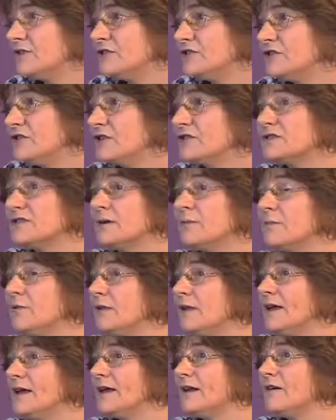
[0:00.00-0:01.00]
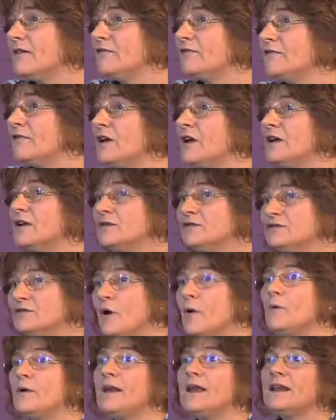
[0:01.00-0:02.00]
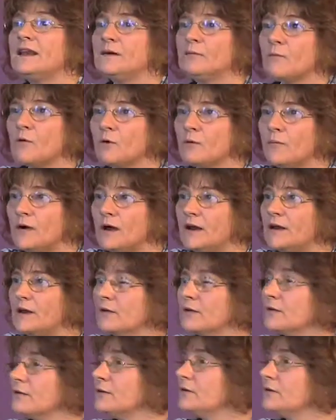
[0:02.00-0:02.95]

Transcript: not just a plan of donating more money